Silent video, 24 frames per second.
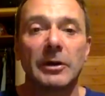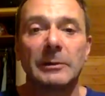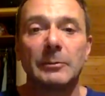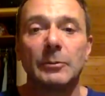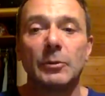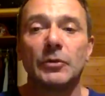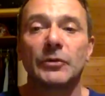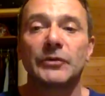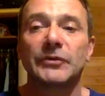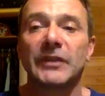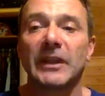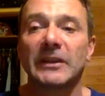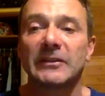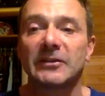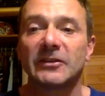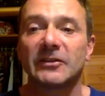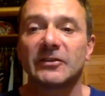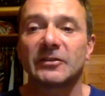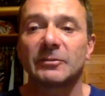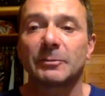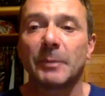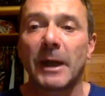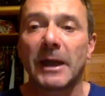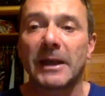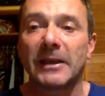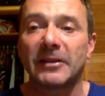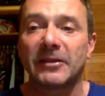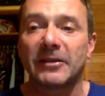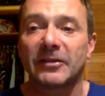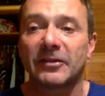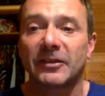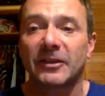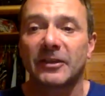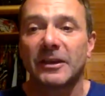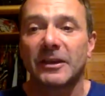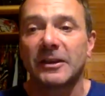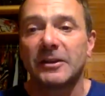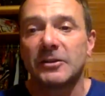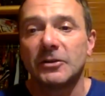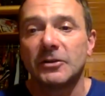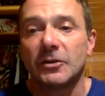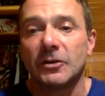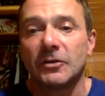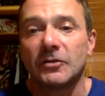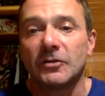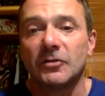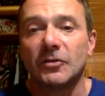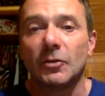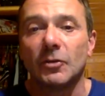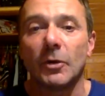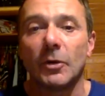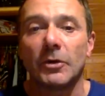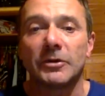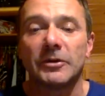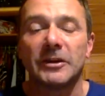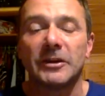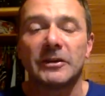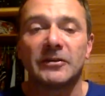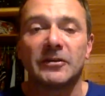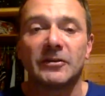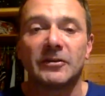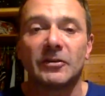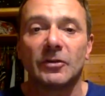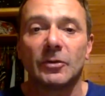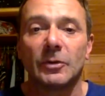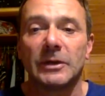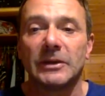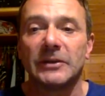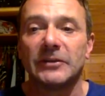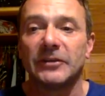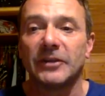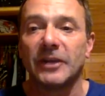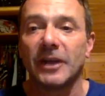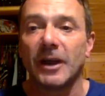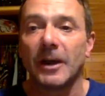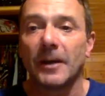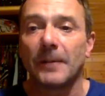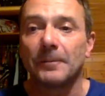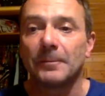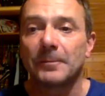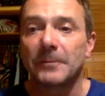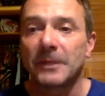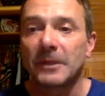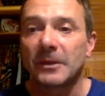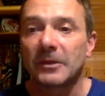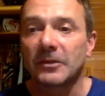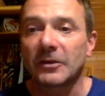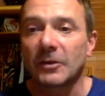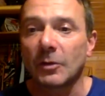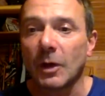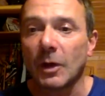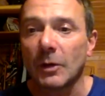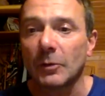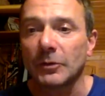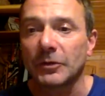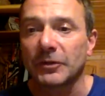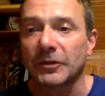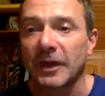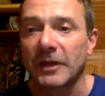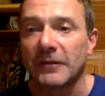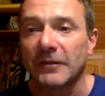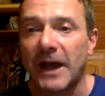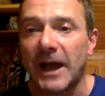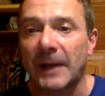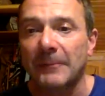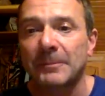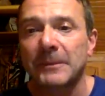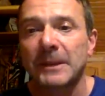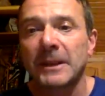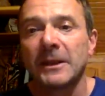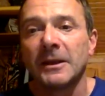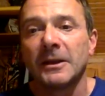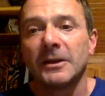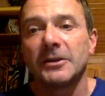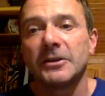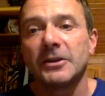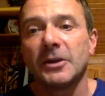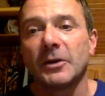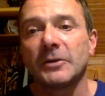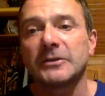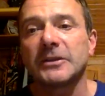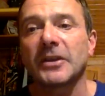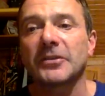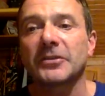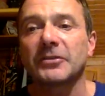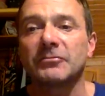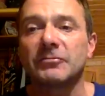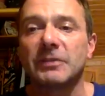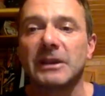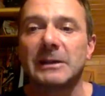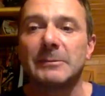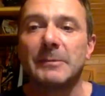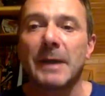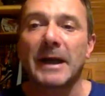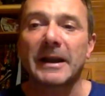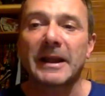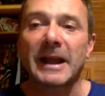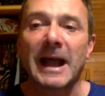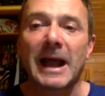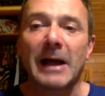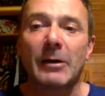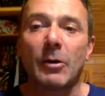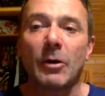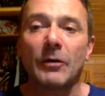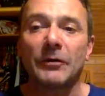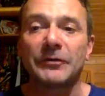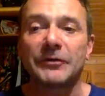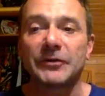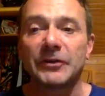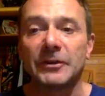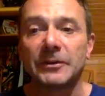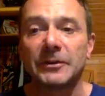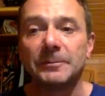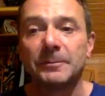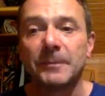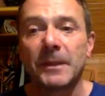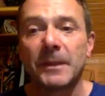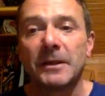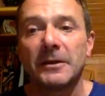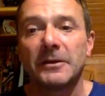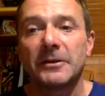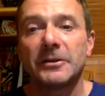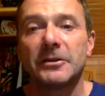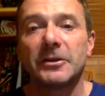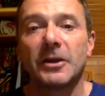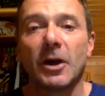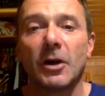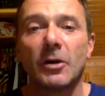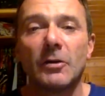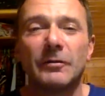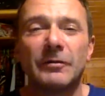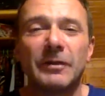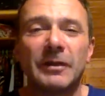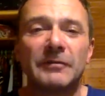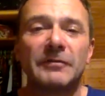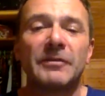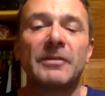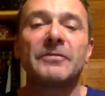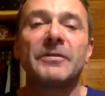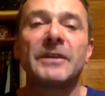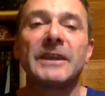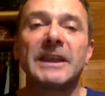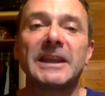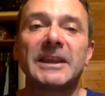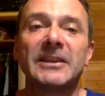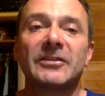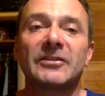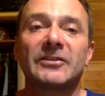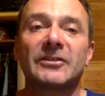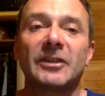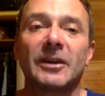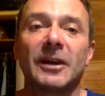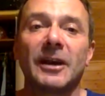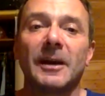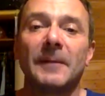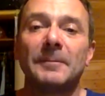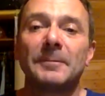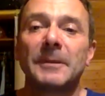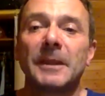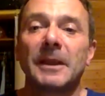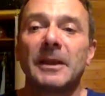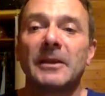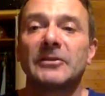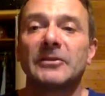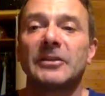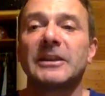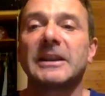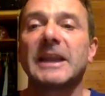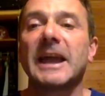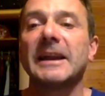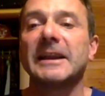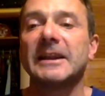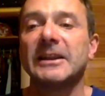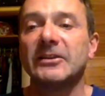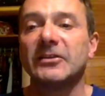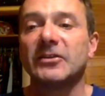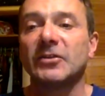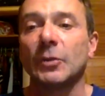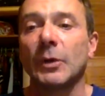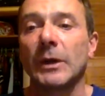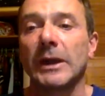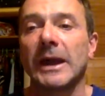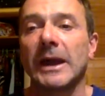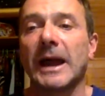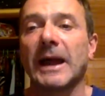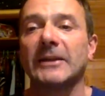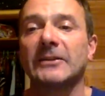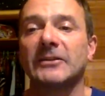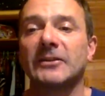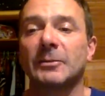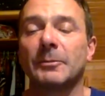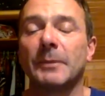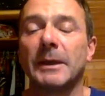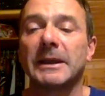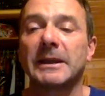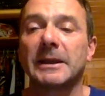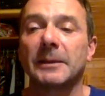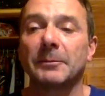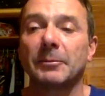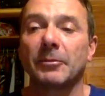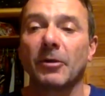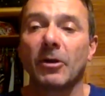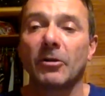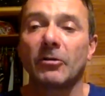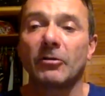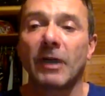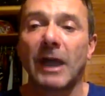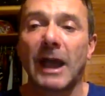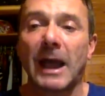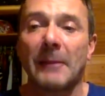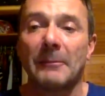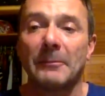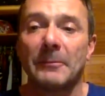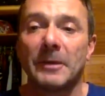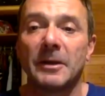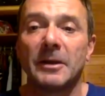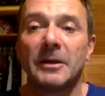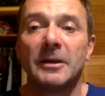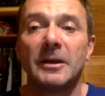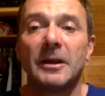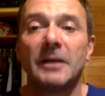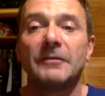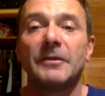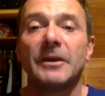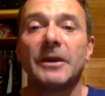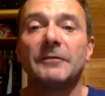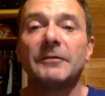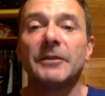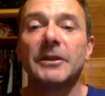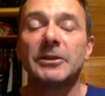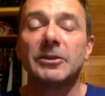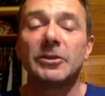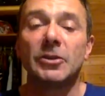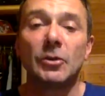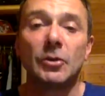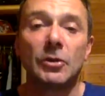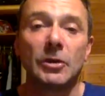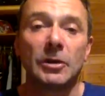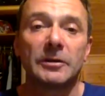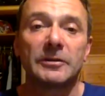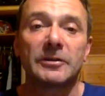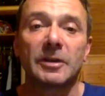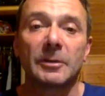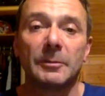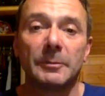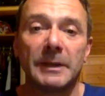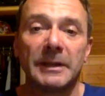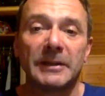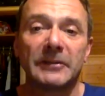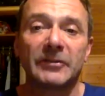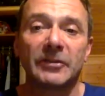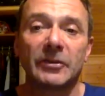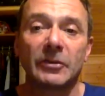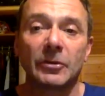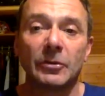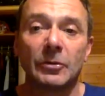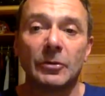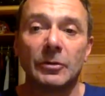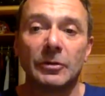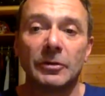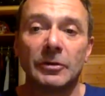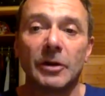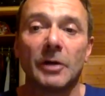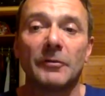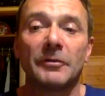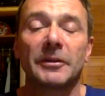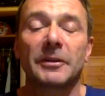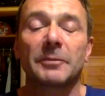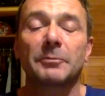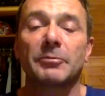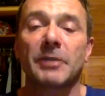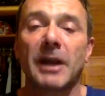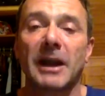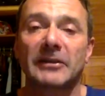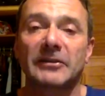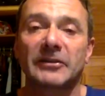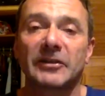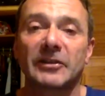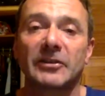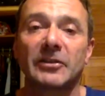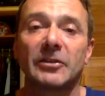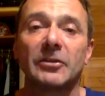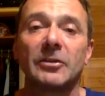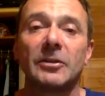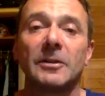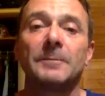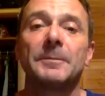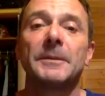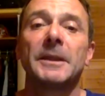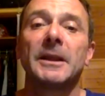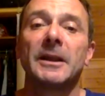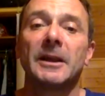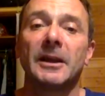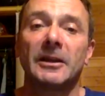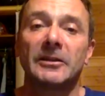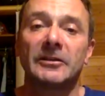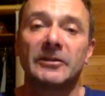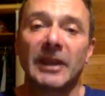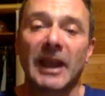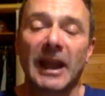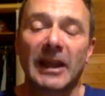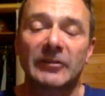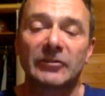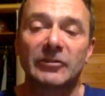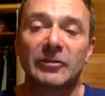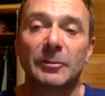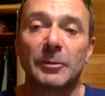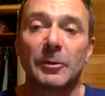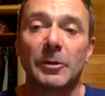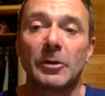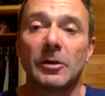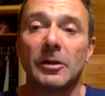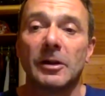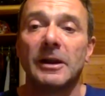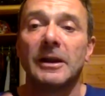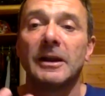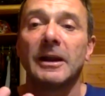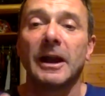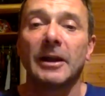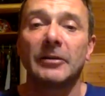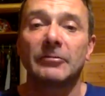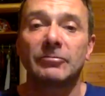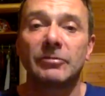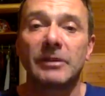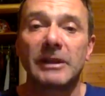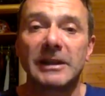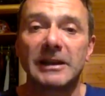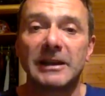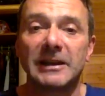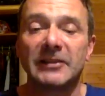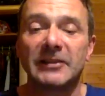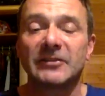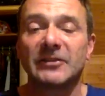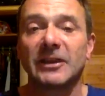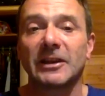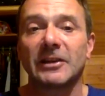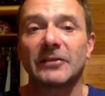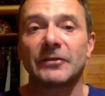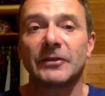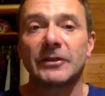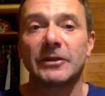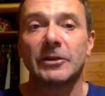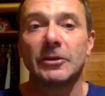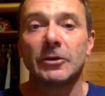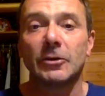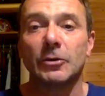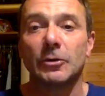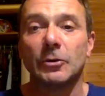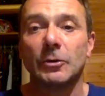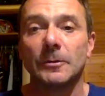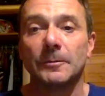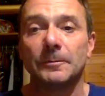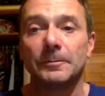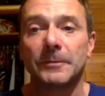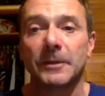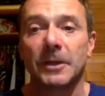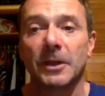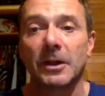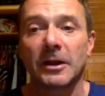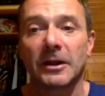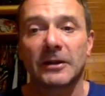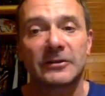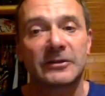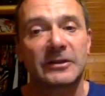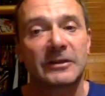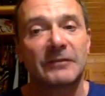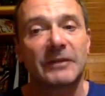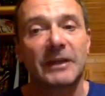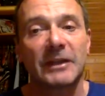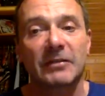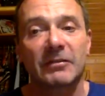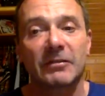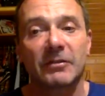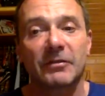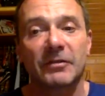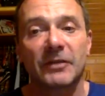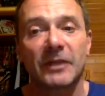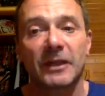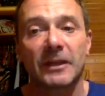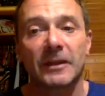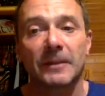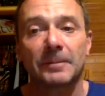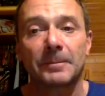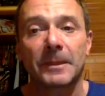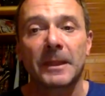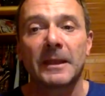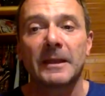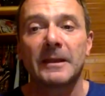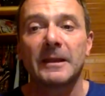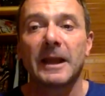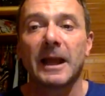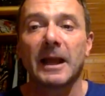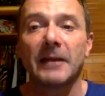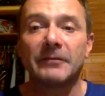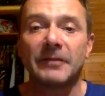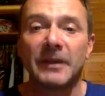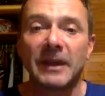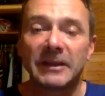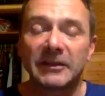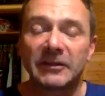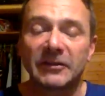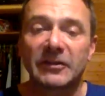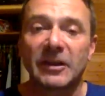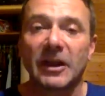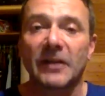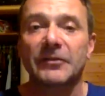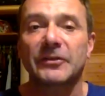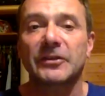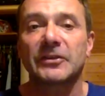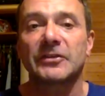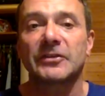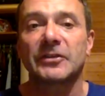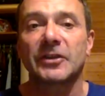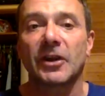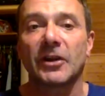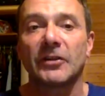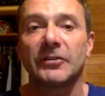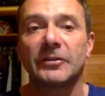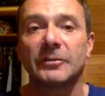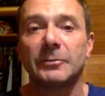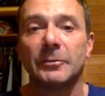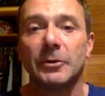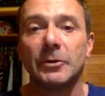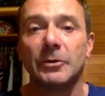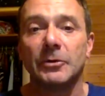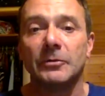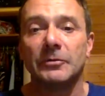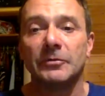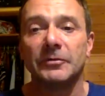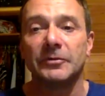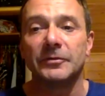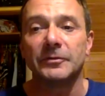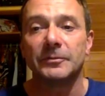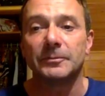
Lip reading: in a more centered space, you can do what you need to do easier. So I would say that, you know, it doesn't really matter how often, you know, the thing is to get into it and to make a program that you can commit to, you know, that's practical and tangible and realistic for you. You know, that's the thing. And then stuff can start to move.